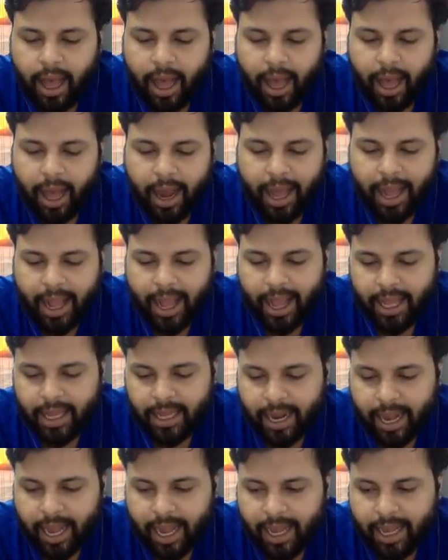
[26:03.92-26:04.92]
And I guess
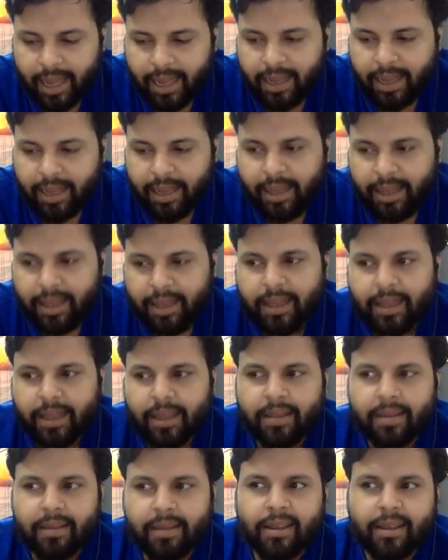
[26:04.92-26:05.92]
like
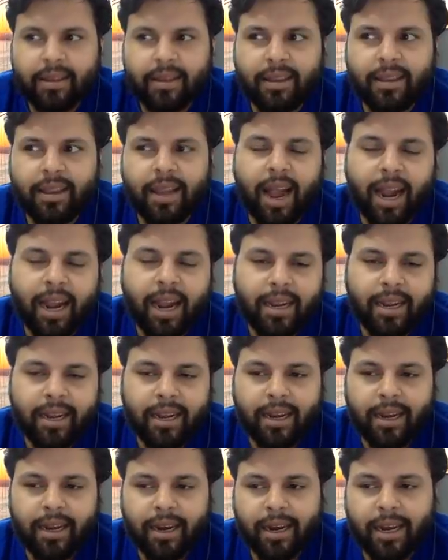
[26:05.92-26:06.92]
that
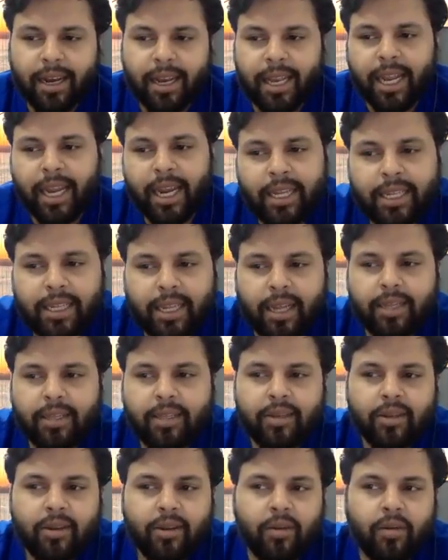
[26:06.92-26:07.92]
leads
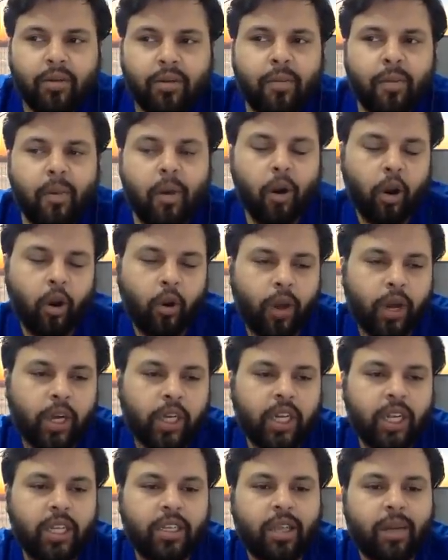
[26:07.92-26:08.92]
us to more
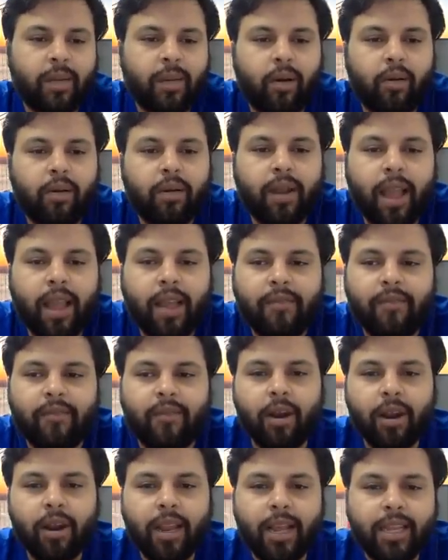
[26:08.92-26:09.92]
questions about like
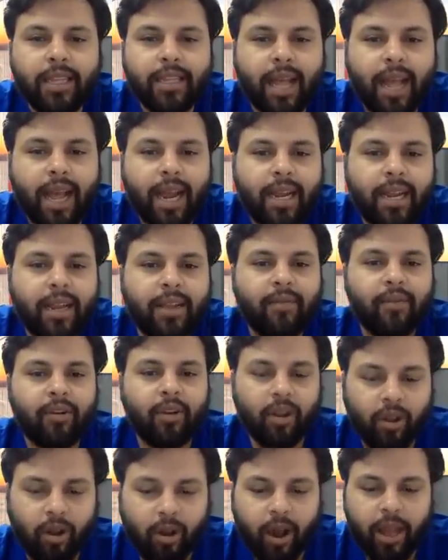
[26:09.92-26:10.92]
what exactly would
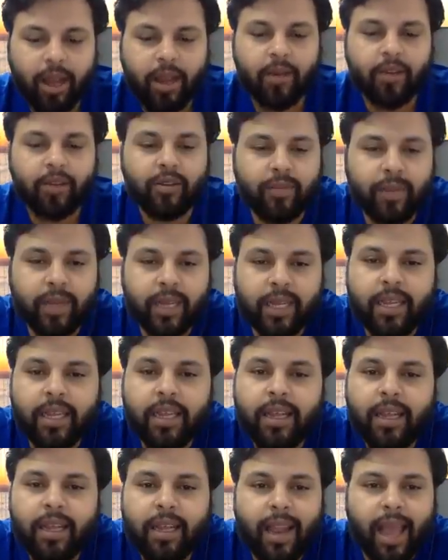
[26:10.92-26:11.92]
Koinos be.
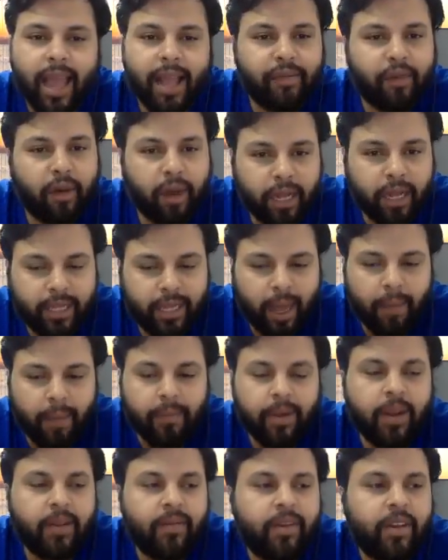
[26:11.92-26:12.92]
Like for
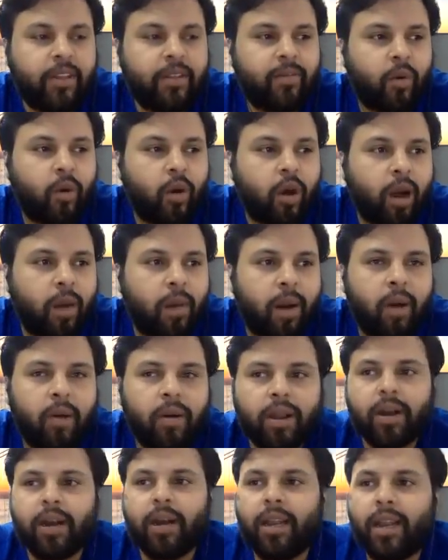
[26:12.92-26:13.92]
example, we spoke
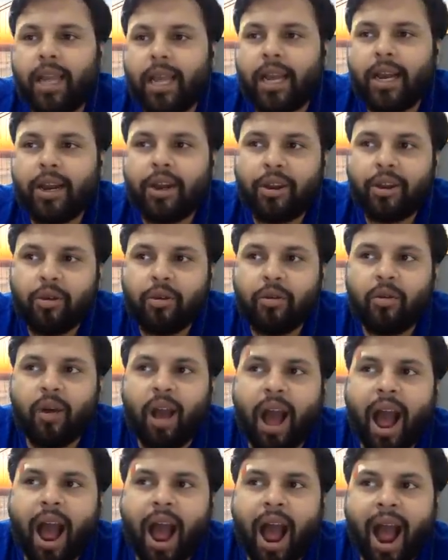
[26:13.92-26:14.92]
about a layer 2
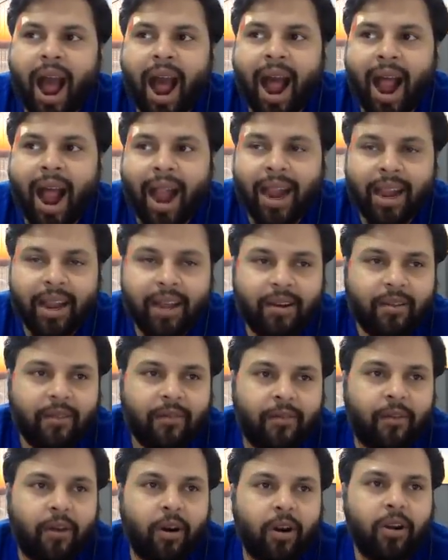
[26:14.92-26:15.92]
and
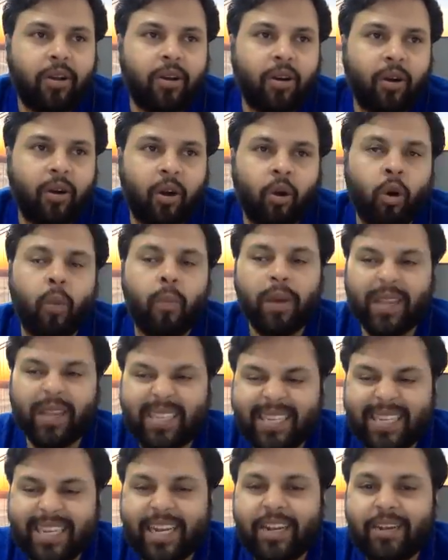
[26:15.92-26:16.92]
what could
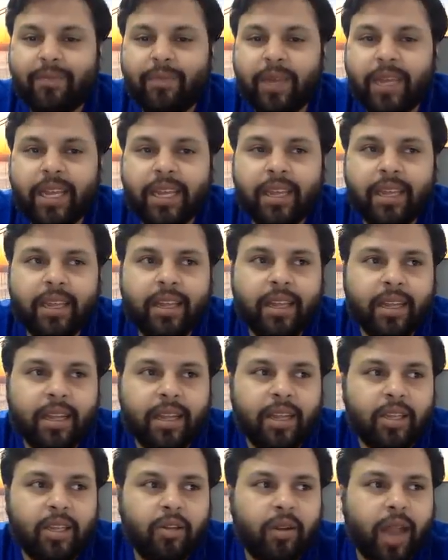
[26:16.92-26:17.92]
OpenSeed be.
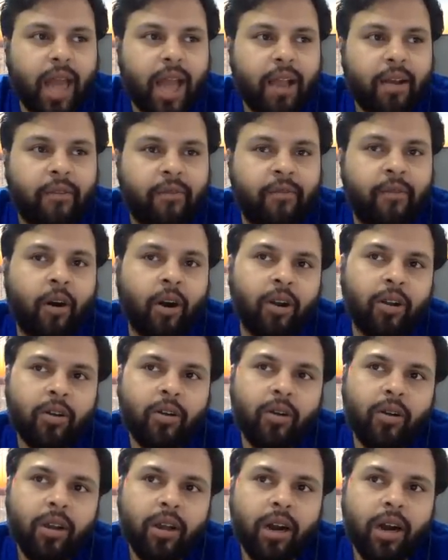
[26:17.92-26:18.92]
So like what
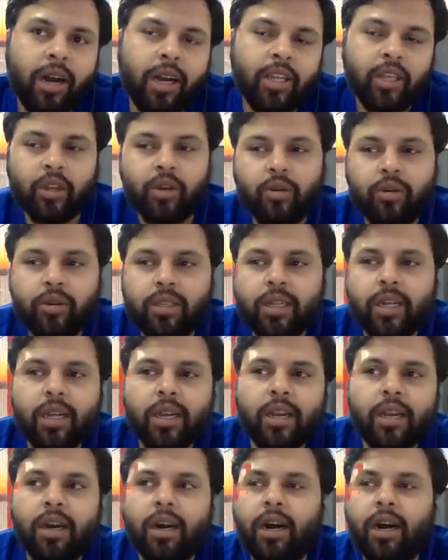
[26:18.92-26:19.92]
could a user
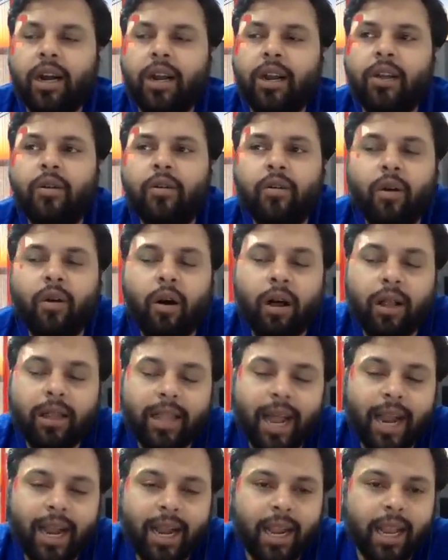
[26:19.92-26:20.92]
do on
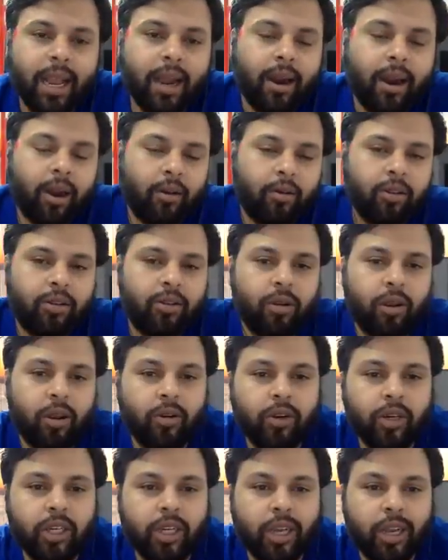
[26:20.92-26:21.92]
that layer 2
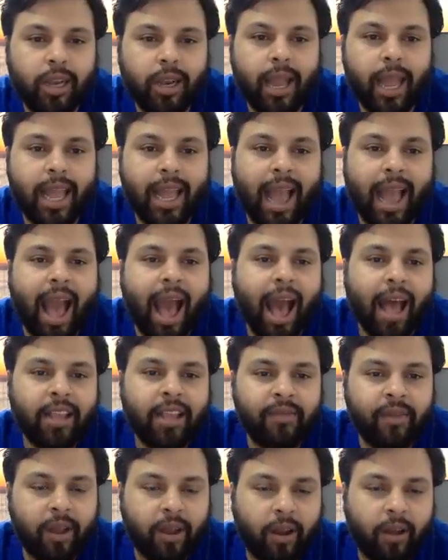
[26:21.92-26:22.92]
solution? Like as
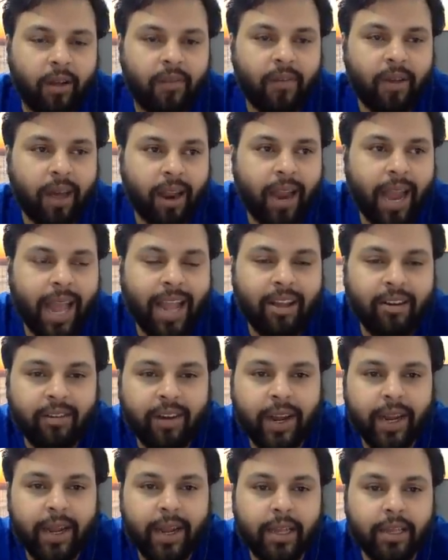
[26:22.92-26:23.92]
one of our like
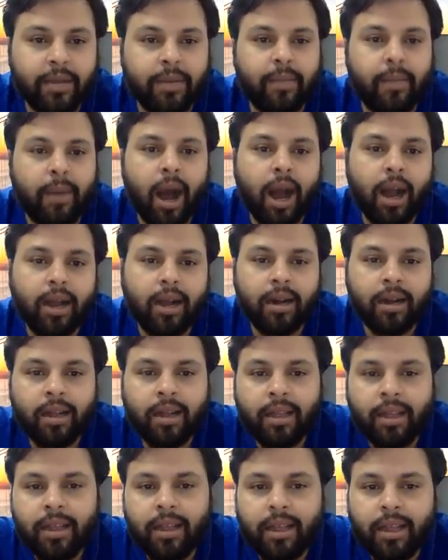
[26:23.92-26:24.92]
readers, Mark,
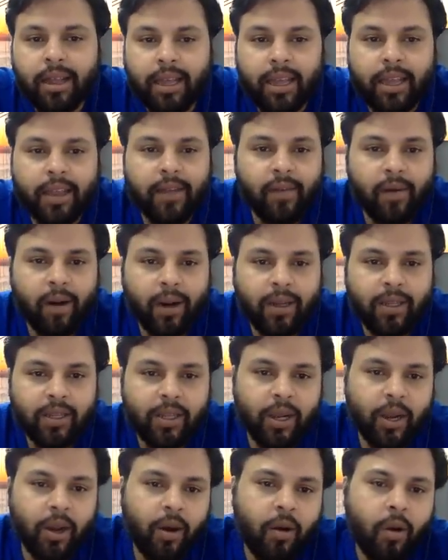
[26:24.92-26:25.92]
he wants
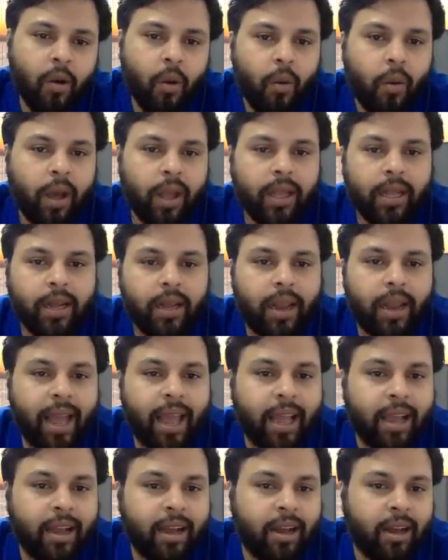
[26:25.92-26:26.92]
to know whether
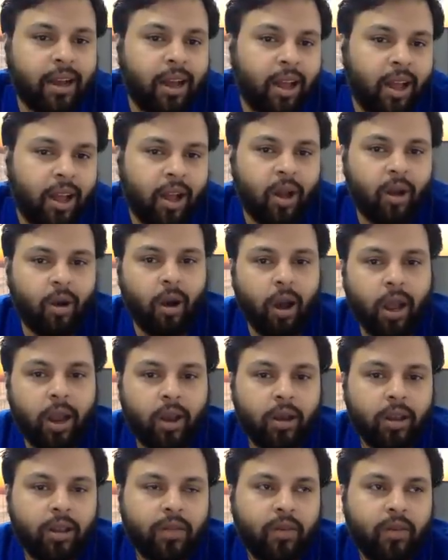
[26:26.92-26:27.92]
like
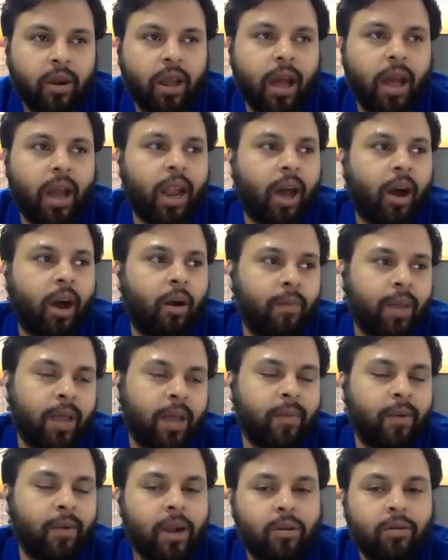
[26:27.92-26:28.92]
Koinos would allow
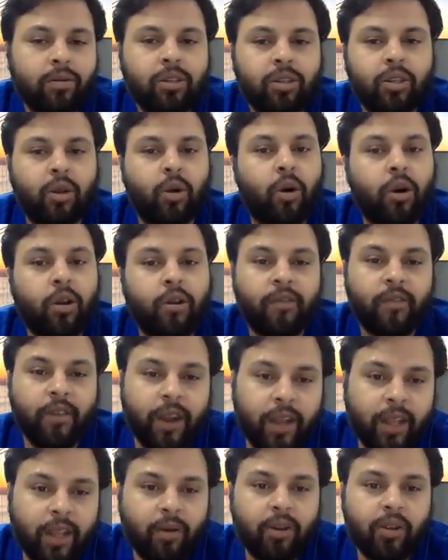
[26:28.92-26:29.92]
people to store
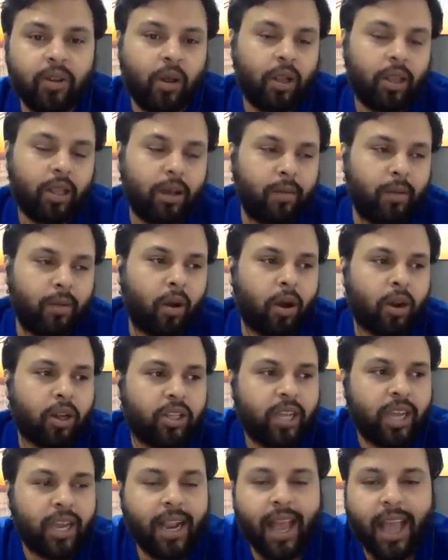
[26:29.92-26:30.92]
videos on the
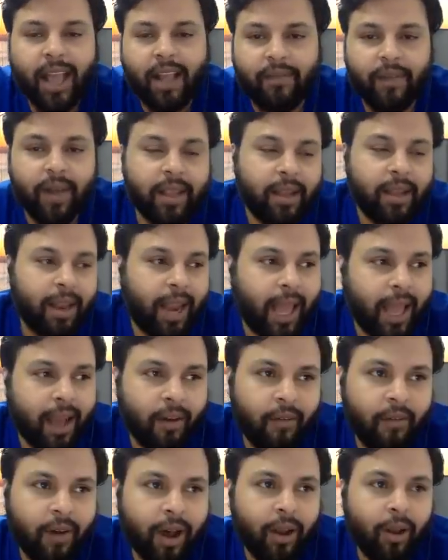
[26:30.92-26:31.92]
blockchain, like whether layer
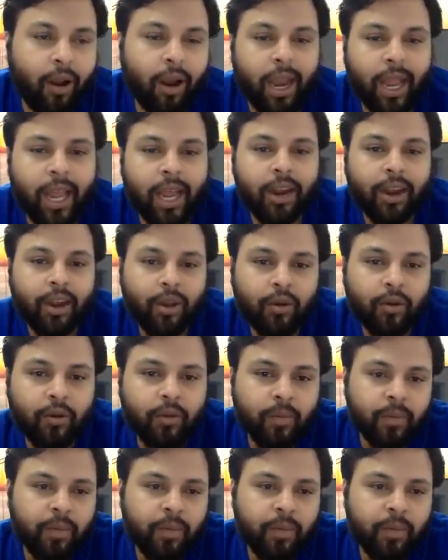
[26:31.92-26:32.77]
1 or layer 2.